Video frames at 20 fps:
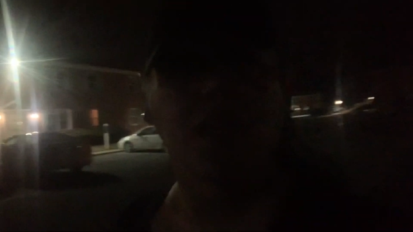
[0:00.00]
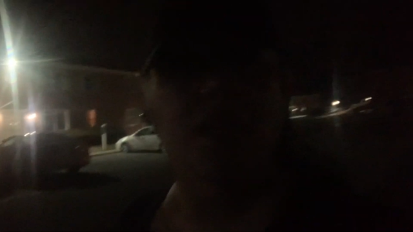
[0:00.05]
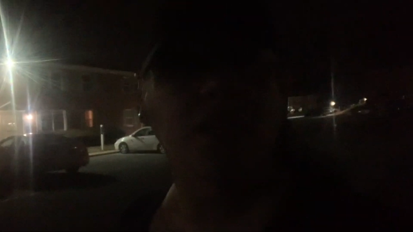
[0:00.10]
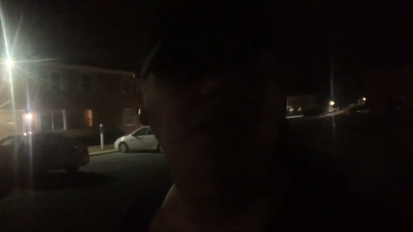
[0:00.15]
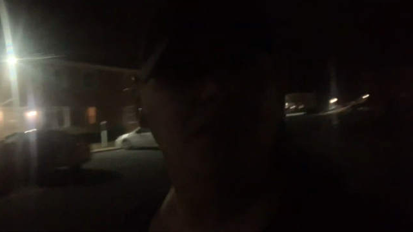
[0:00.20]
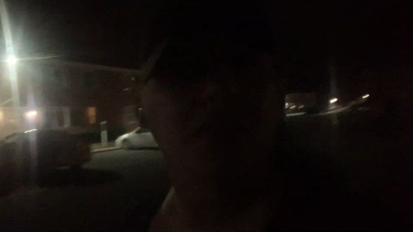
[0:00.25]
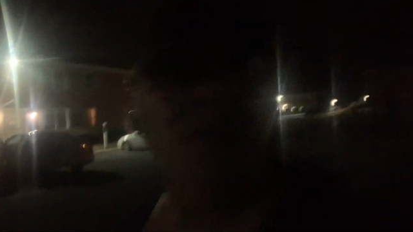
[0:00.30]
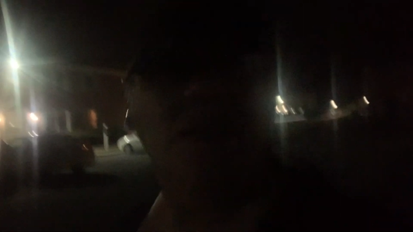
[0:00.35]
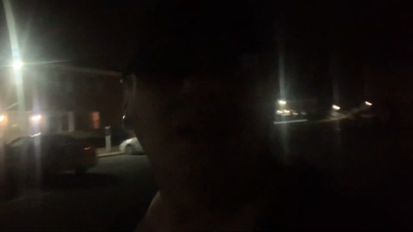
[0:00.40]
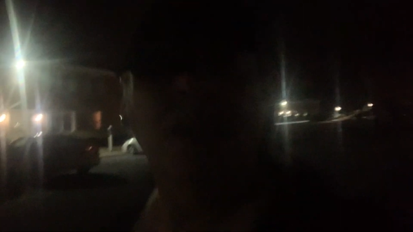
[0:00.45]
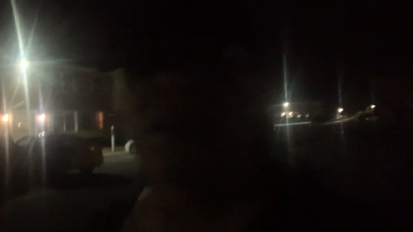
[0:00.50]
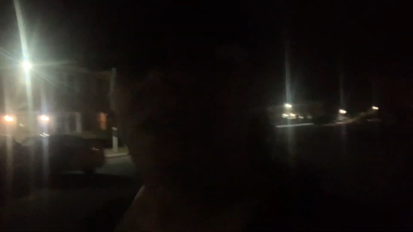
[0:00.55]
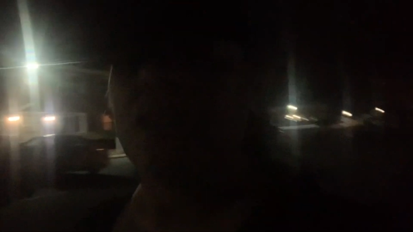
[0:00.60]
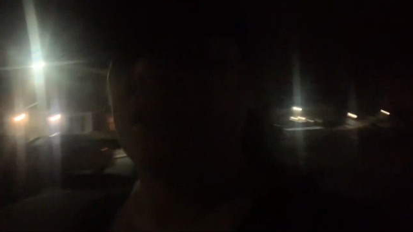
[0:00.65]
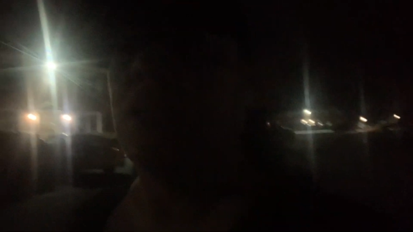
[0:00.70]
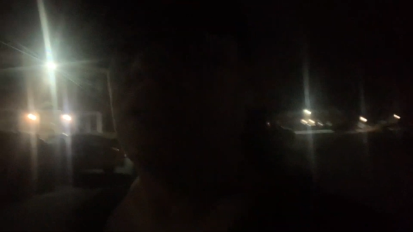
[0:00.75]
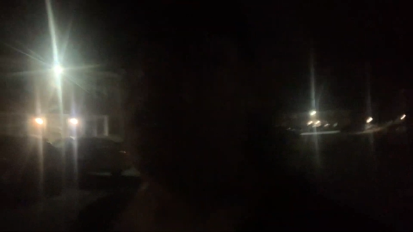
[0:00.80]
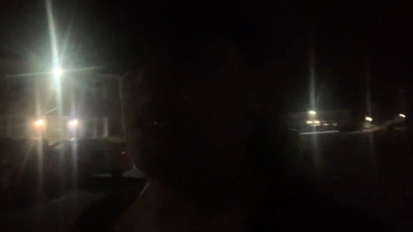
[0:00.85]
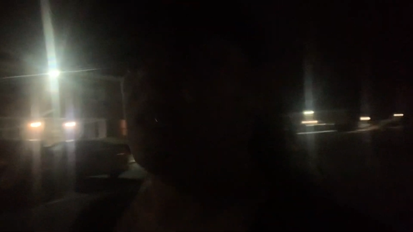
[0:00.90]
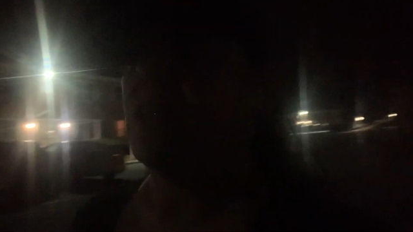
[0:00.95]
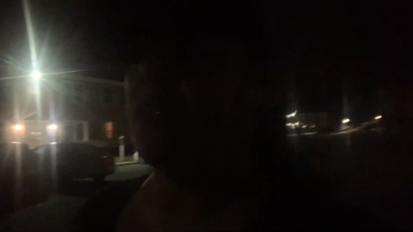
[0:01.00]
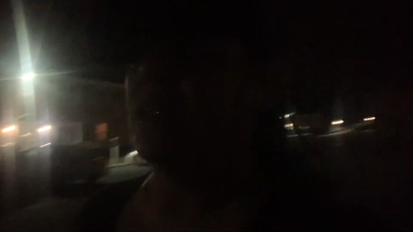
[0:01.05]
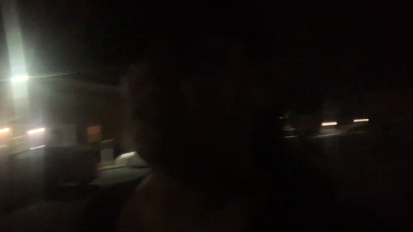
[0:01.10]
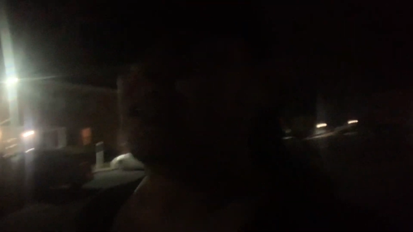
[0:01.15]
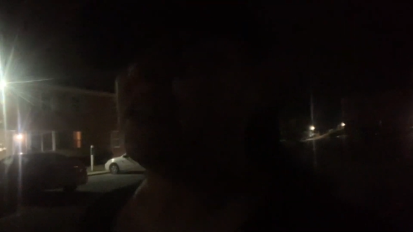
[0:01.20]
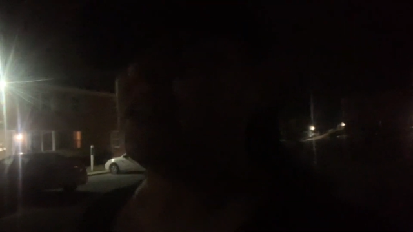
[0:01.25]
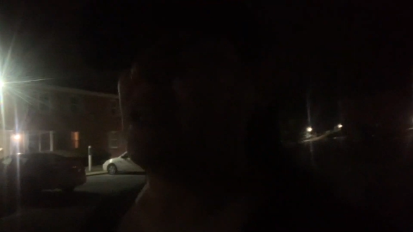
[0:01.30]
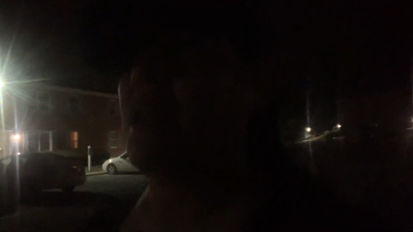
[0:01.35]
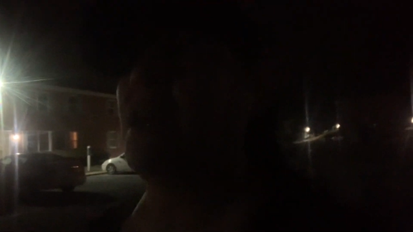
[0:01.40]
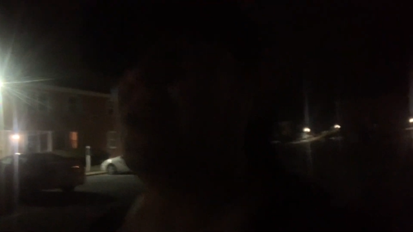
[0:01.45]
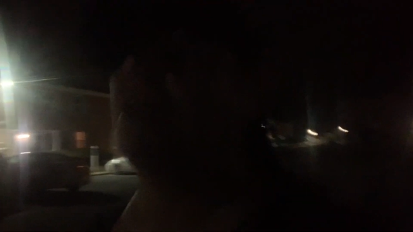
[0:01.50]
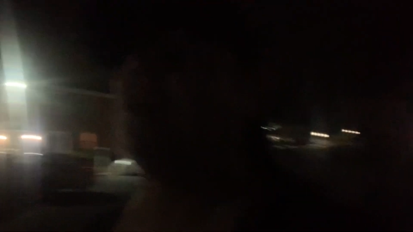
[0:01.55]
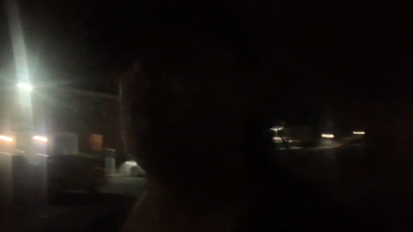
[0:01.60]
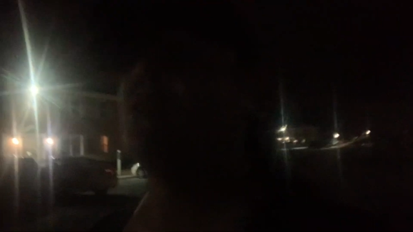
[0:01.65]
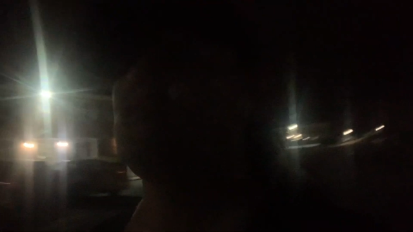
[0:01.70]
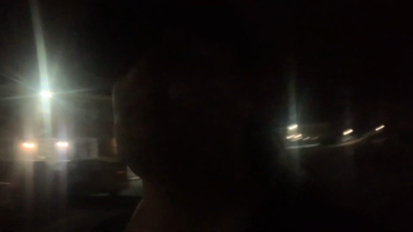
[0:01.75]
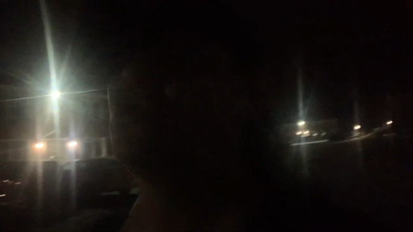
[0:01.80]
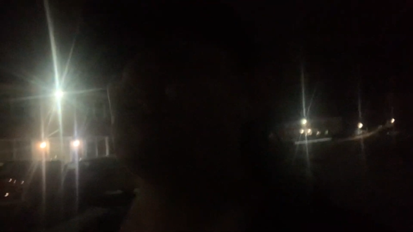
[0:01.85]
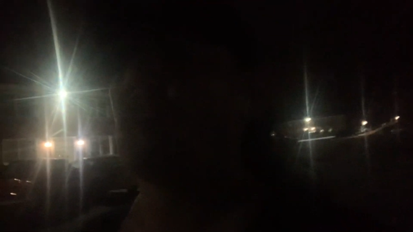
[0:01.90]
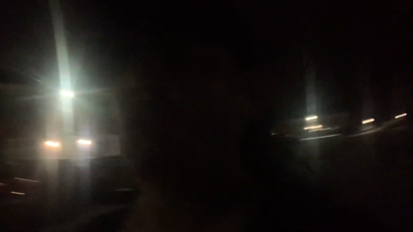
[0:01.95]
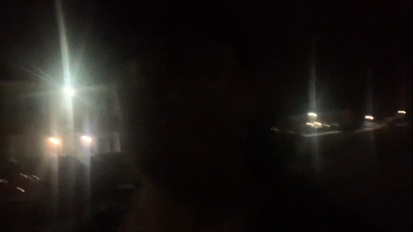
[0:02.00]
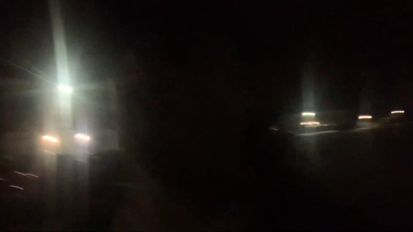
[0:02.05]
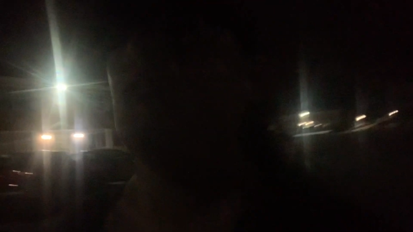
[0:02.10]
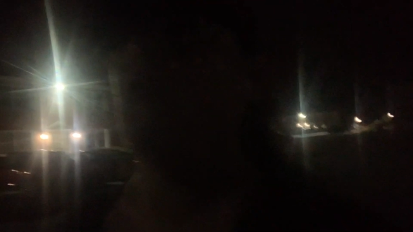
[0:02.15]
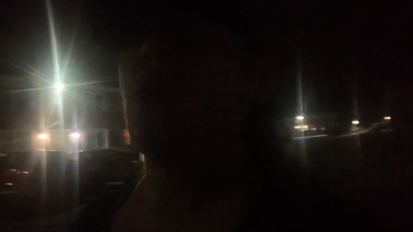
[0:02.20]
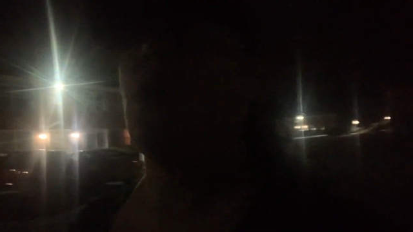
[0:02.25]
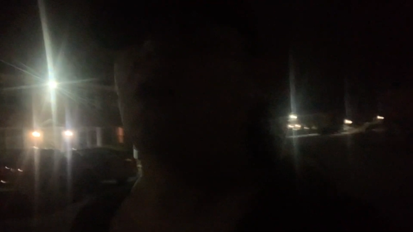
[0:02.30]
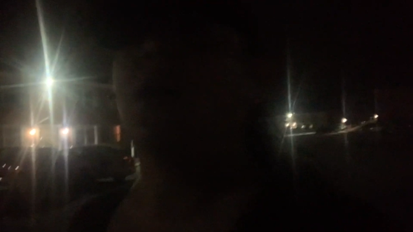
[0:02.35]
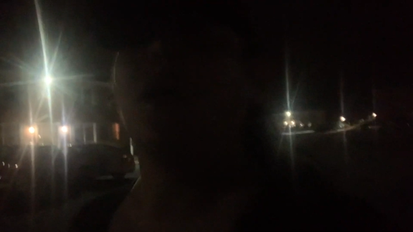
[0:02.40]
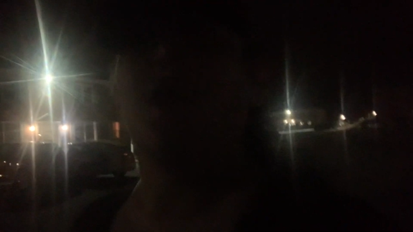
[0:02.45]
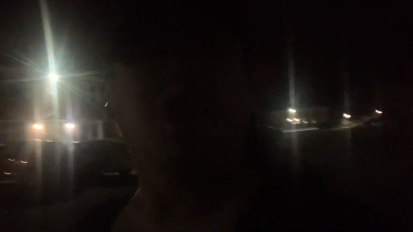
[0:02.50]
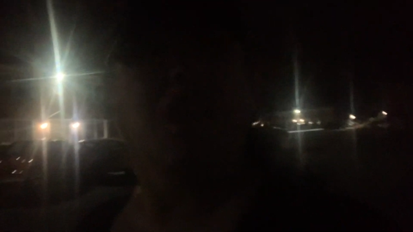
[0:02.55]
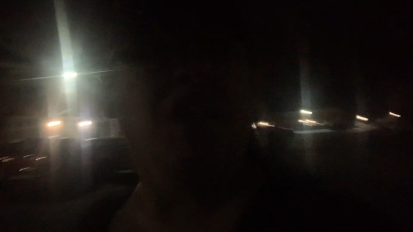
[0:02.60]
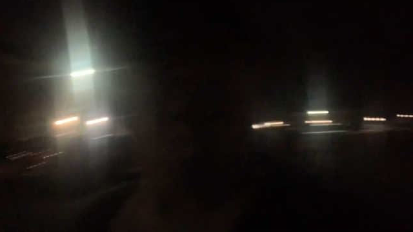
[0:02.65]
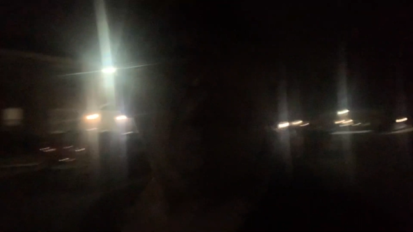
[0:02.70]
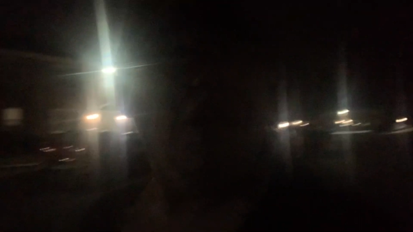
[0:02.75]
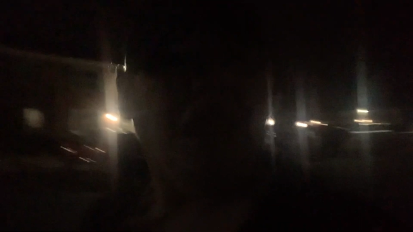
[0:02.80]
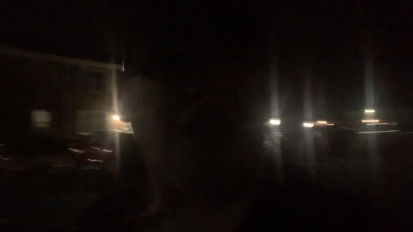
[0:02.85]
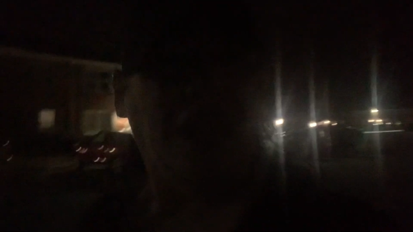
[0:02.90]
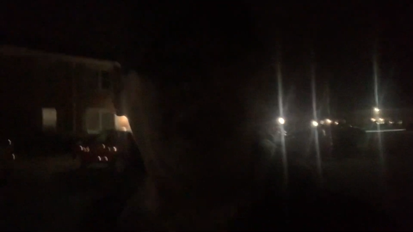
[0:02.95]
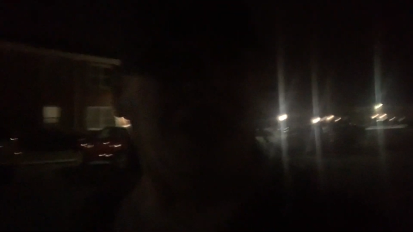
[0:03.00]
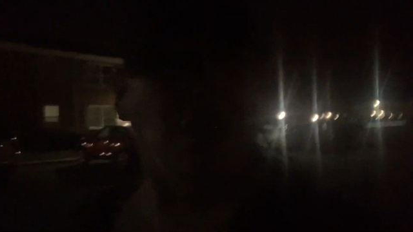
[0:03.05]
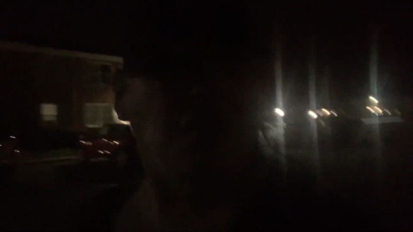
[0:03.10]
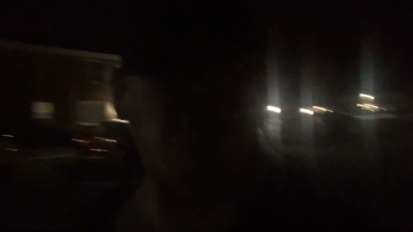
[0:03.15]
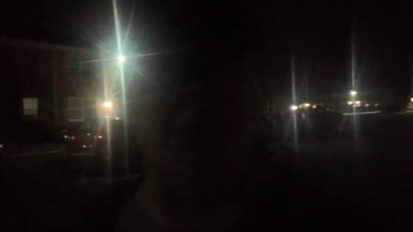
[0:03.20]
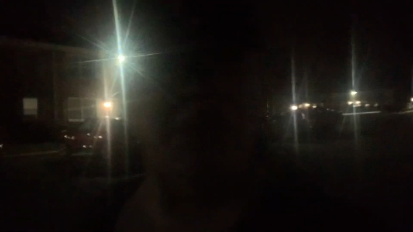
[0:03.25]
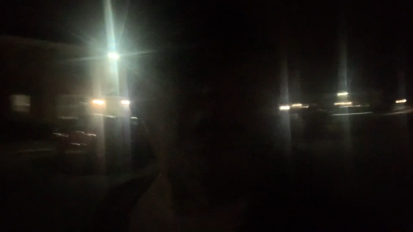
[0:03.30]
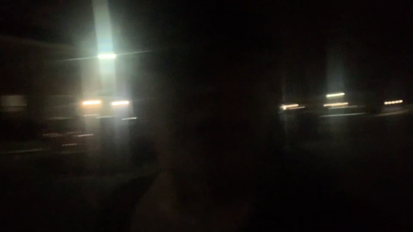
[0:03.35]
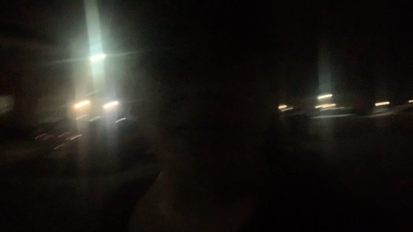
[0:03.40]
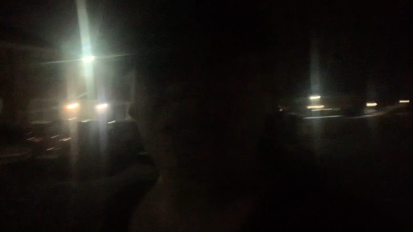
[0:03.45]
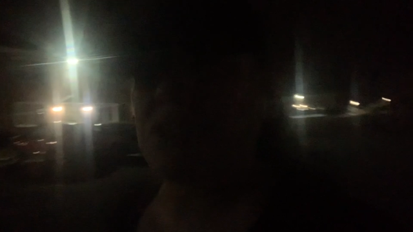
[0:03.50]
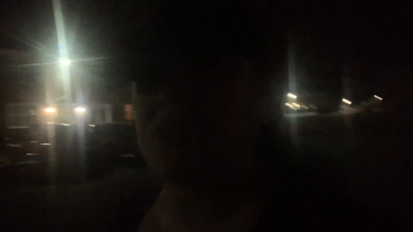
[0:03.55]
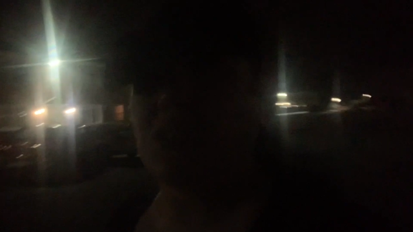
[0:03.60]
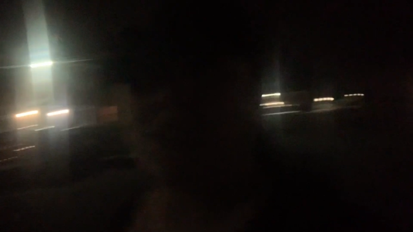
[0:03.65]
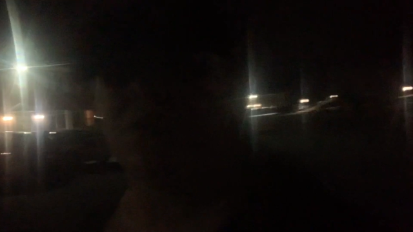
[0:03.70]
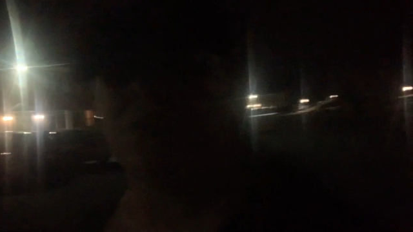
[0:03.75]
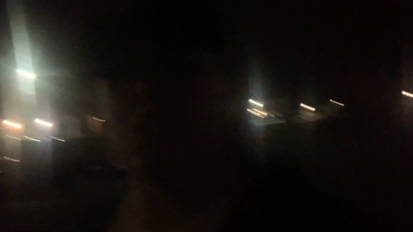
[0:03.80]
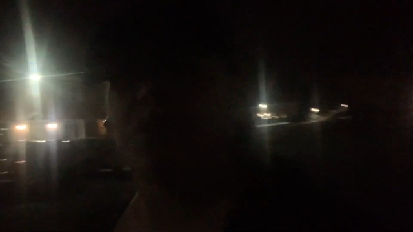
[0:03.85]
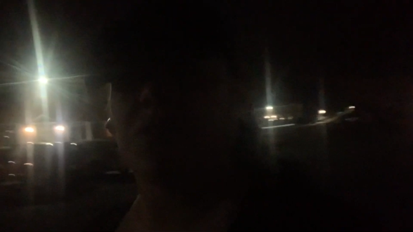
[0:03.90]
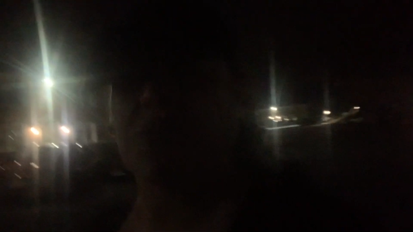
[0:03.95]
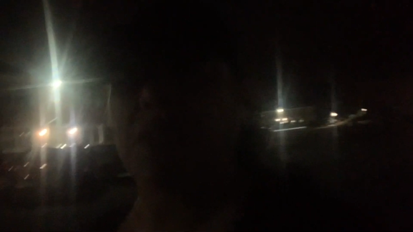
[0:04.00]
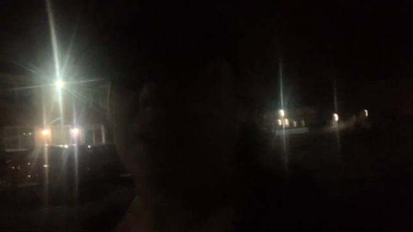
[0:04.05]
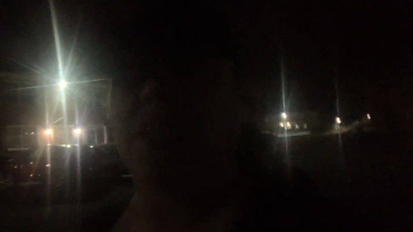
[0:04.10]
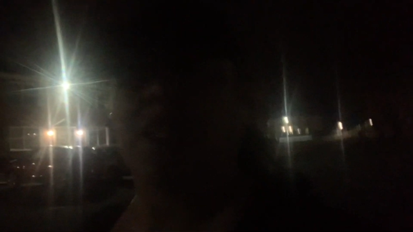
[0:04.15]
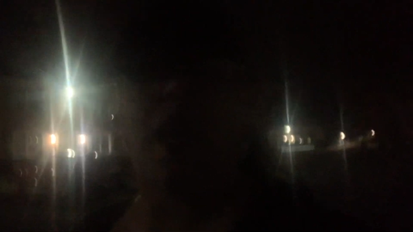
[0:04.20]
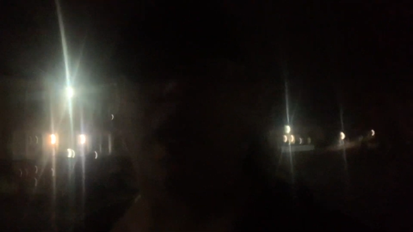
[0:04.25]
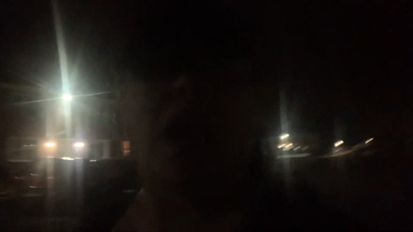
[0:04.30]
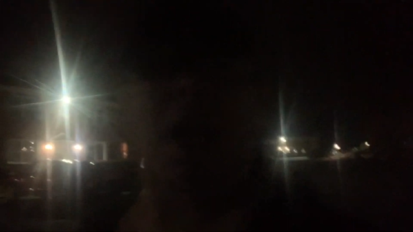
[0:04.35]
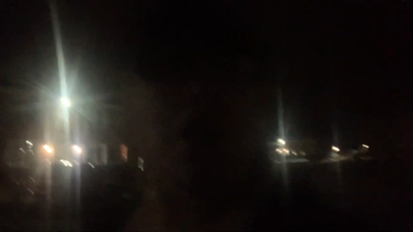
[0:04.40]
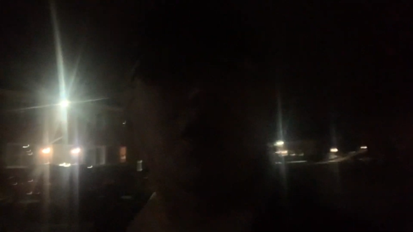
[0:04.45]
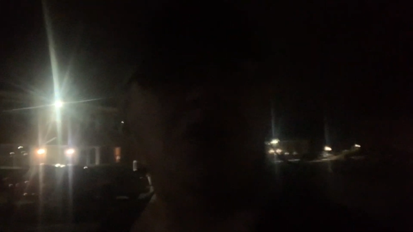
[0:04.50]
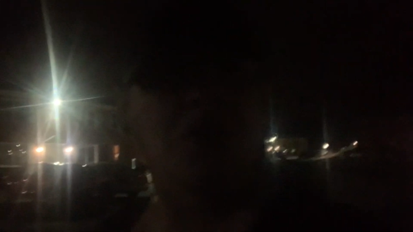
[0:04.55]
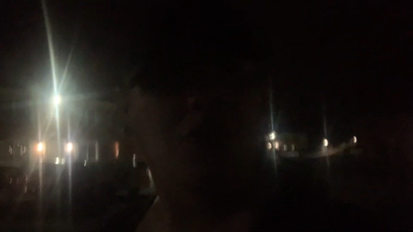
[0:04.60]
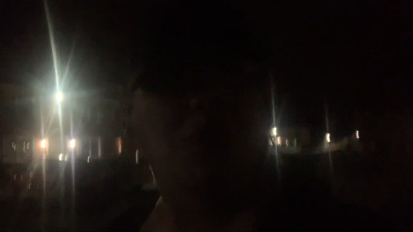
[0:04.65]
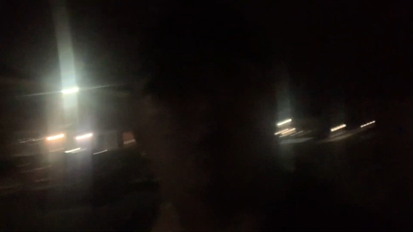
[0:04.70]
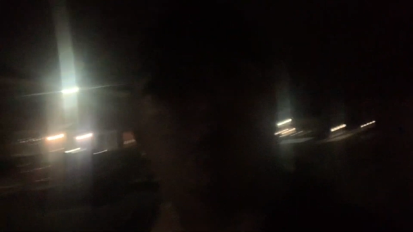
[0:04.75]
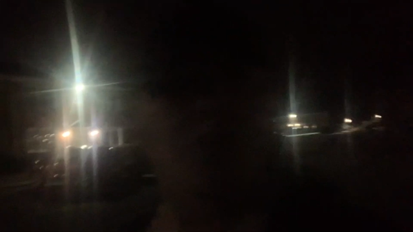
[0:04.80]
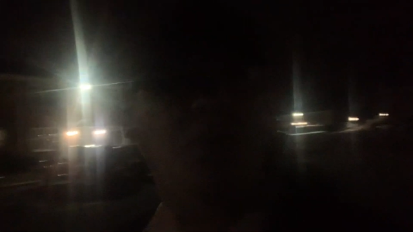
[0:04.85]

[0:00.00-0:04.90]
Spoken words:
[unreadable: no face in view]